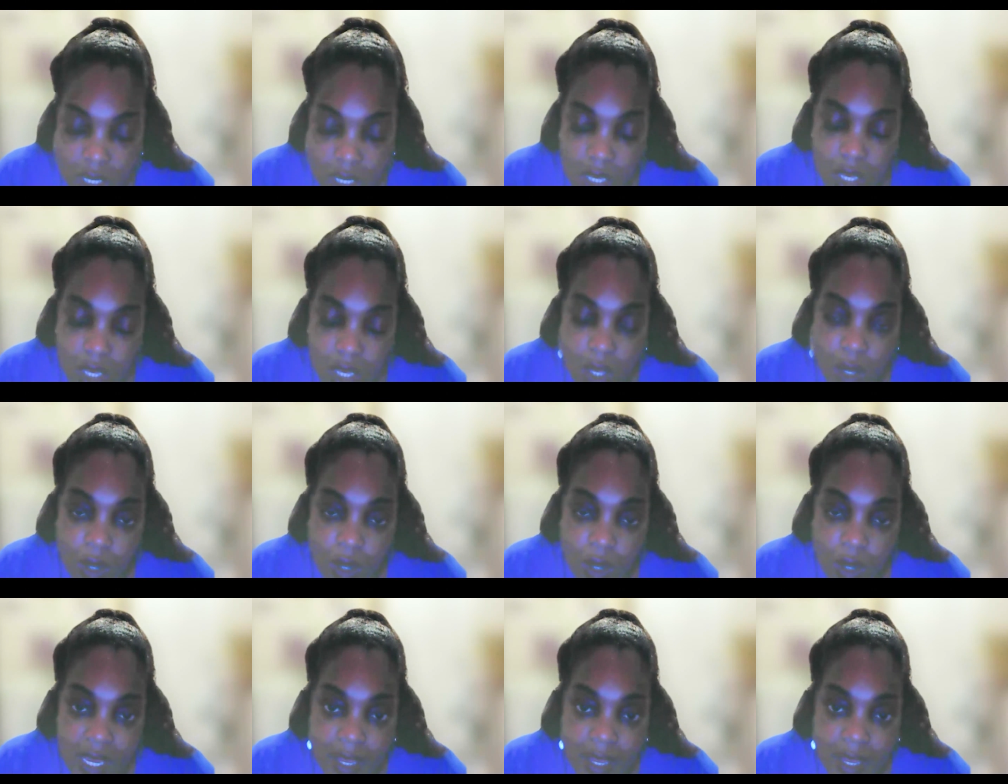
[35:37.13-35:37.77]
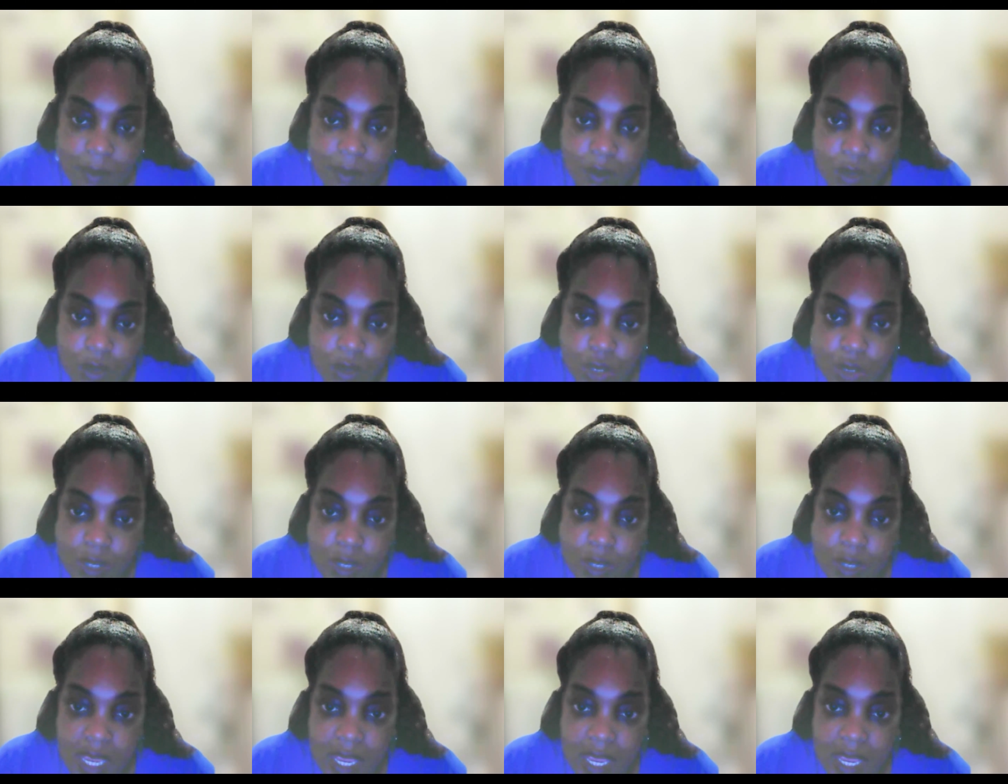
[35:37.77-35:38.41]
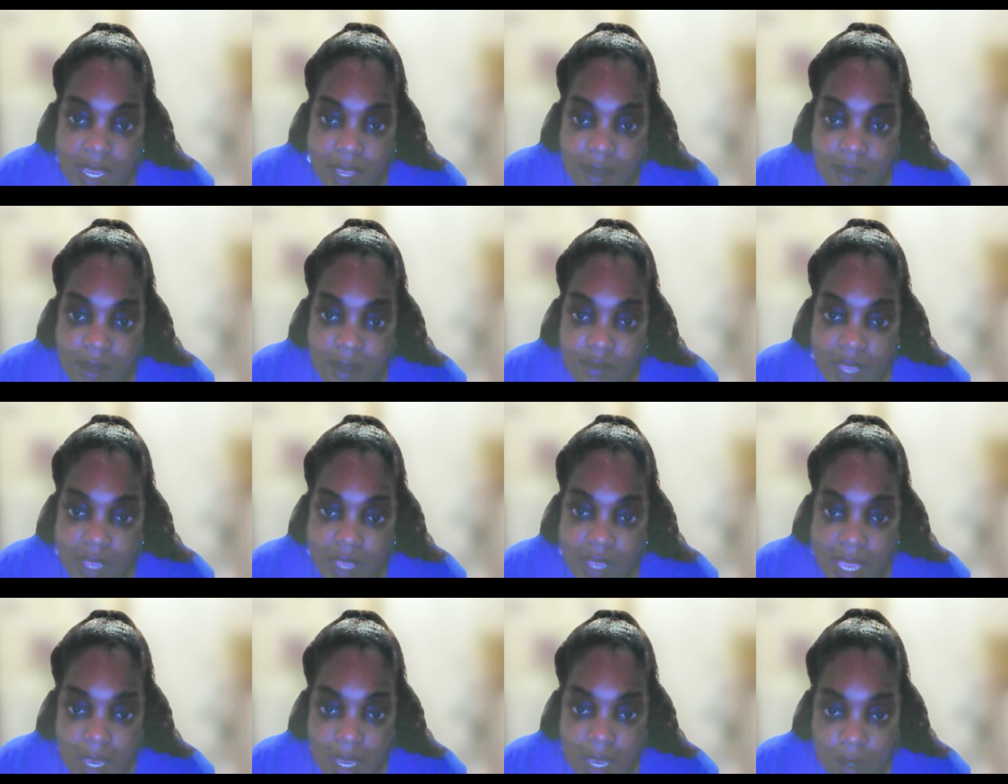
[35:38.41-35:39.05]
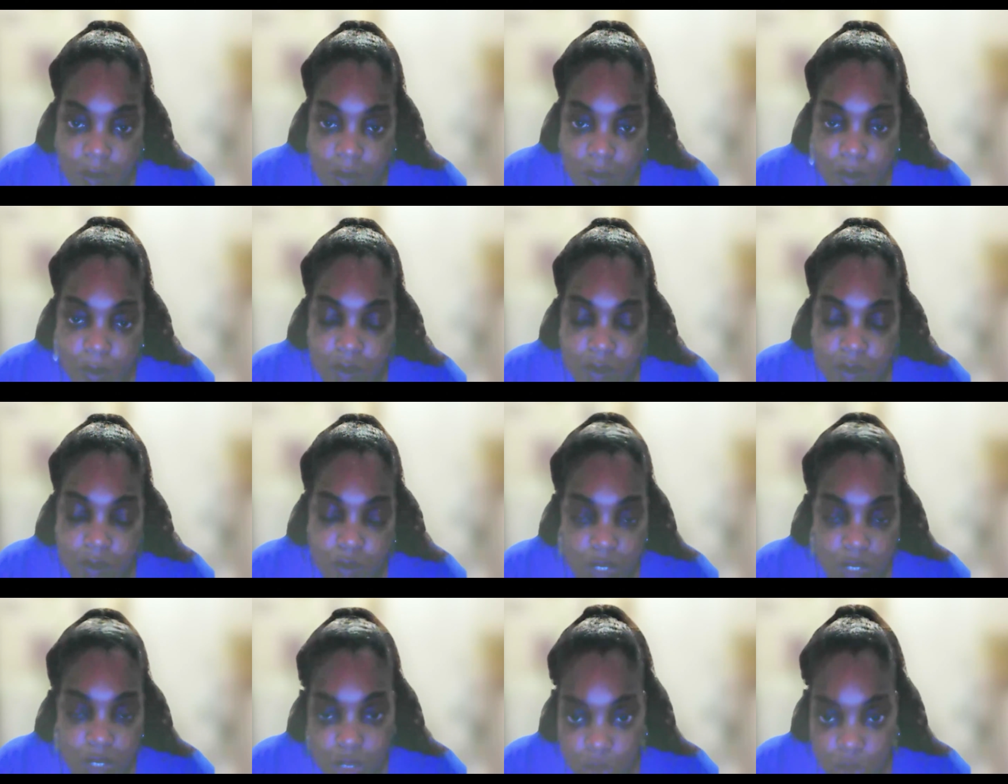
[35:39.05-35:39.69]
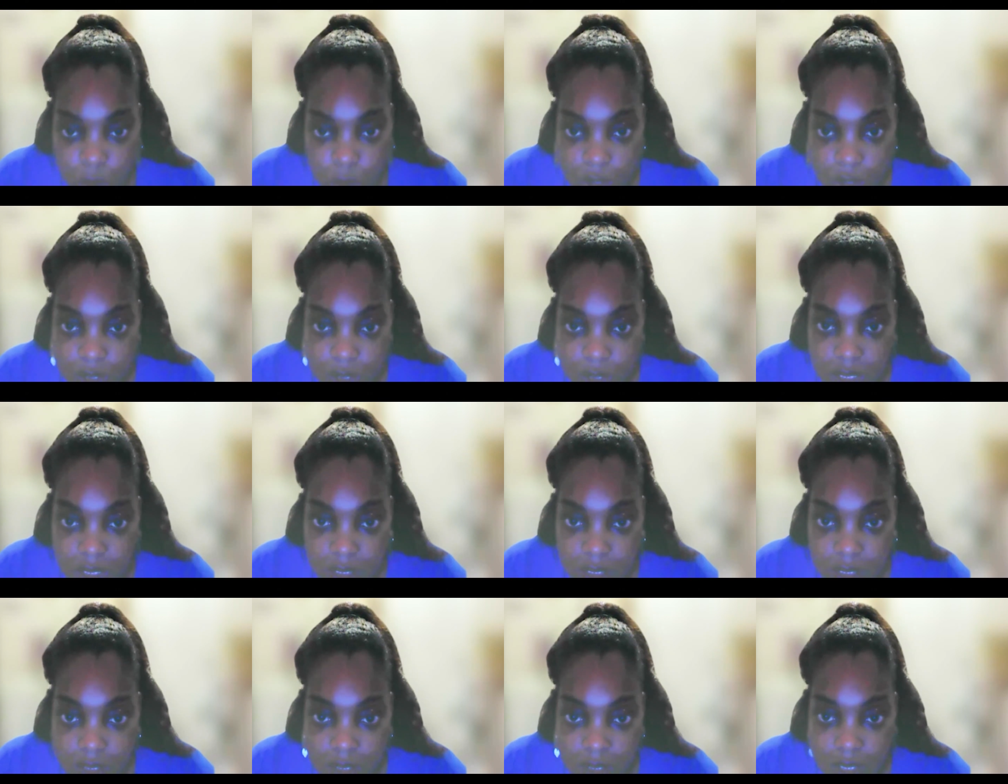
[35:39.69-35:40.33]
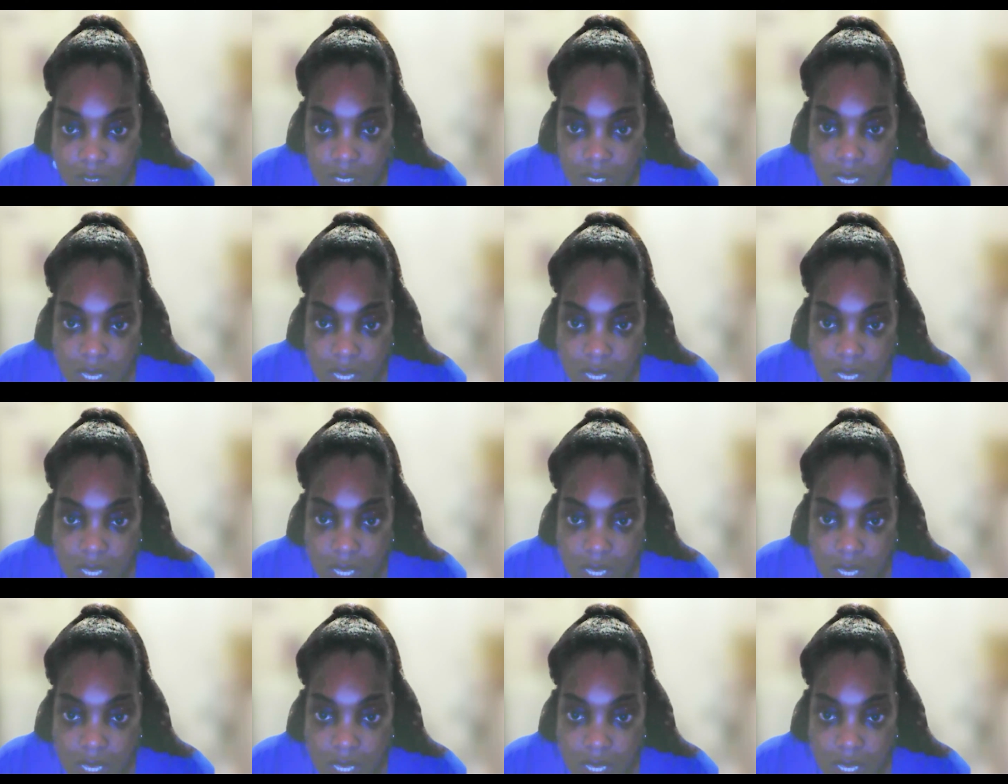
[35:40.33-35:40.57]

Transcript: are able to have adequate resources.